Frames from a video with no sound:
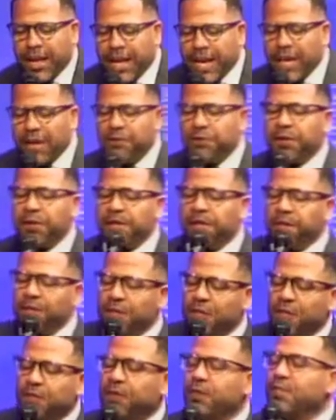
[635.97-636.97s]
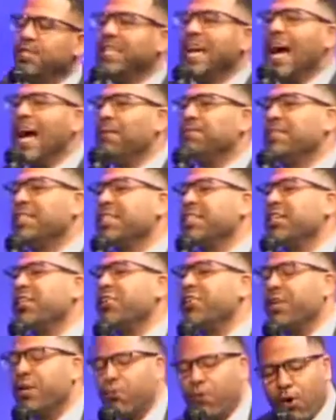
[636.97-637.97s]
If you're useful, job
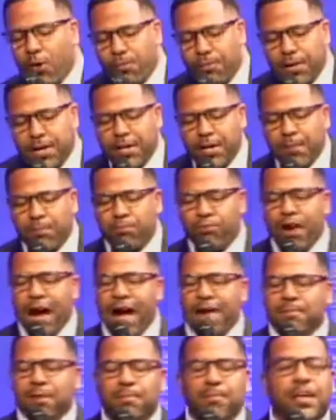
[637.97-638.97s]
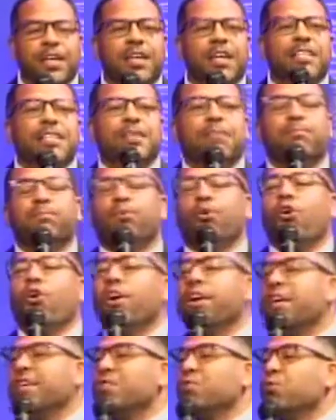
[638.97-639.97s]
security won't be your problem because
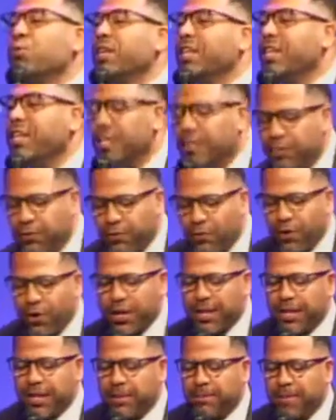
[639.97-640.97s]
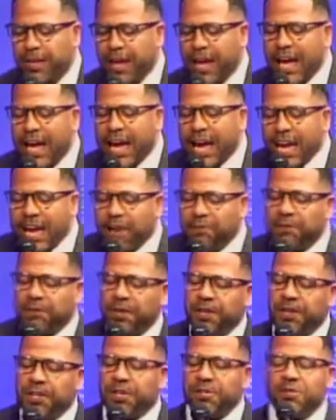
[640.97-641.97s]
employers will look for you. If
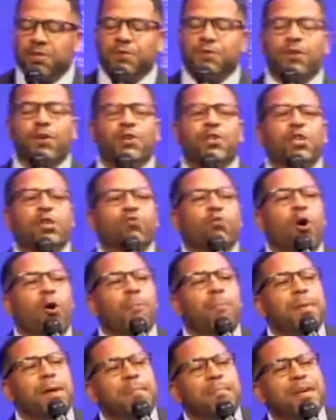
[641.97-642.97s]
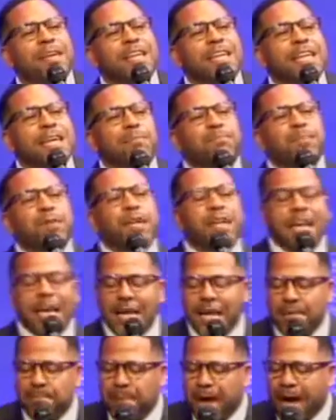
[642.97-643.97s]
you're useful, you won't be
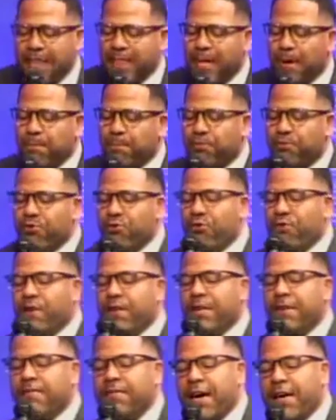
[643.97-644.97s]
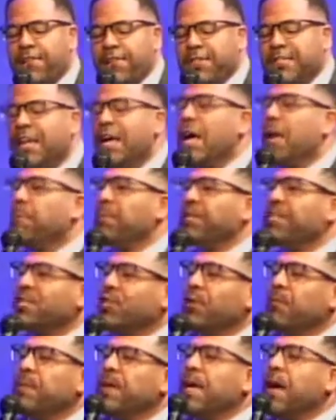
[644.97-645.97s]
manipulated by the approval of others, but
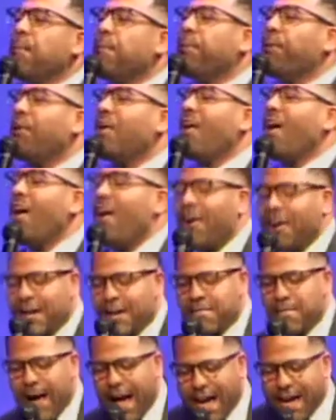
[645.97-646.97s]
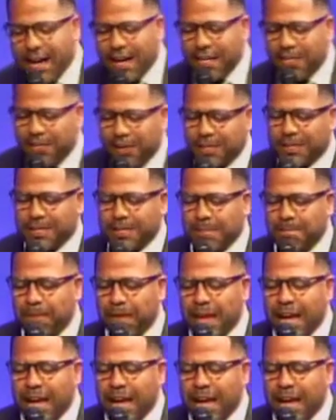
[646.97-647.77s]
you'll be applauded by others.